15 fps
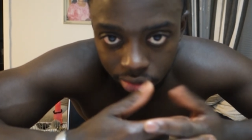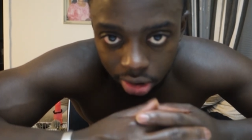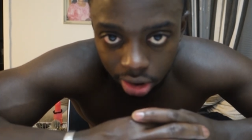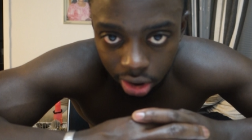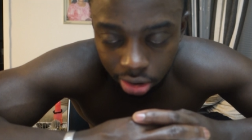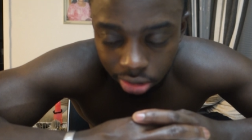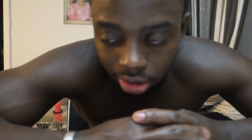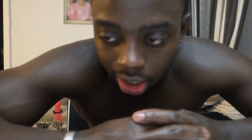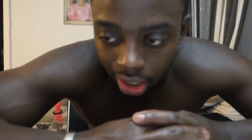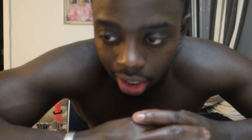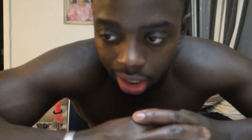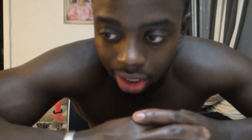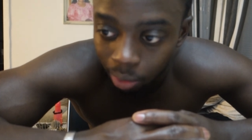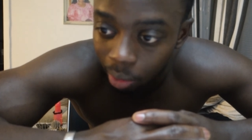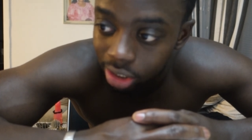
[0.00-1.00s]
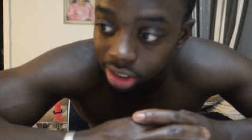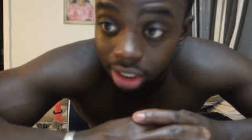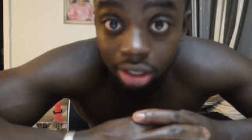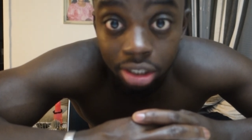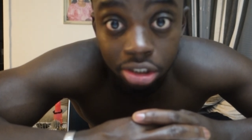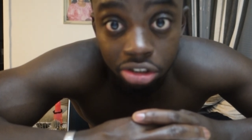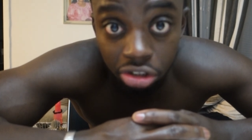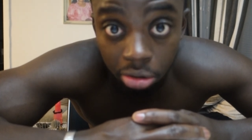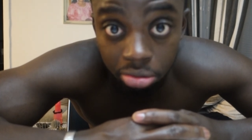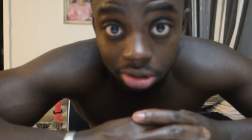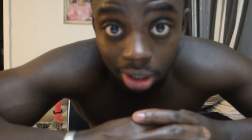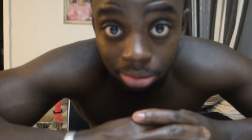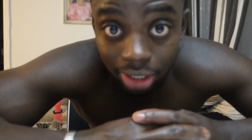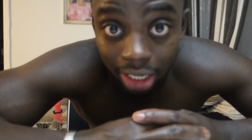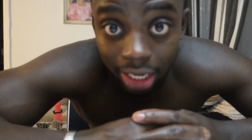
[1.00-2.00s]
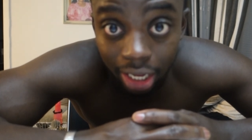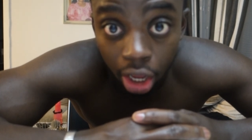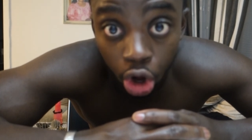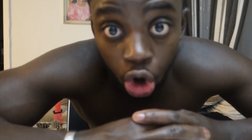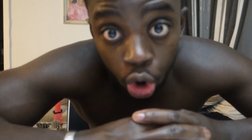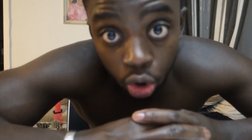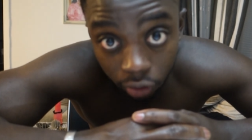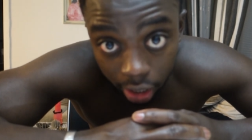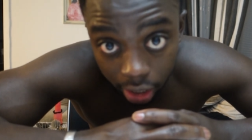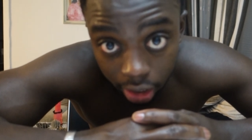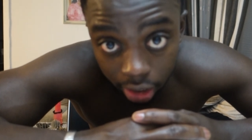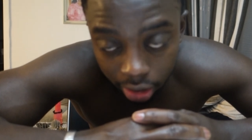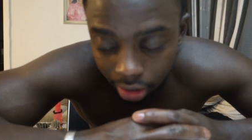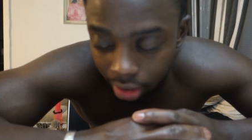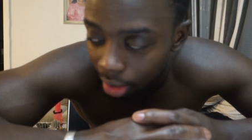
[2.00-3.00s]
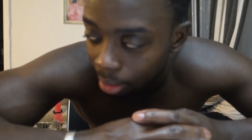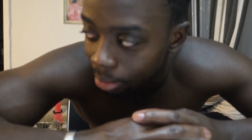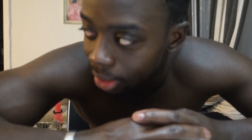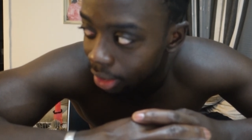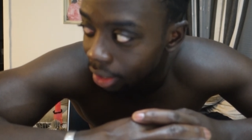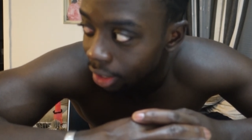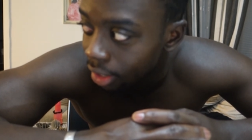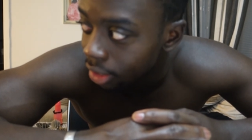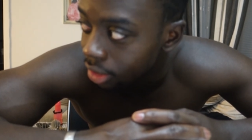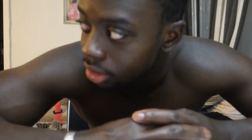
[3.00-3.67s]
You know, in the words of Chris Jones, I'm trying to get whole ready. You know what I mean?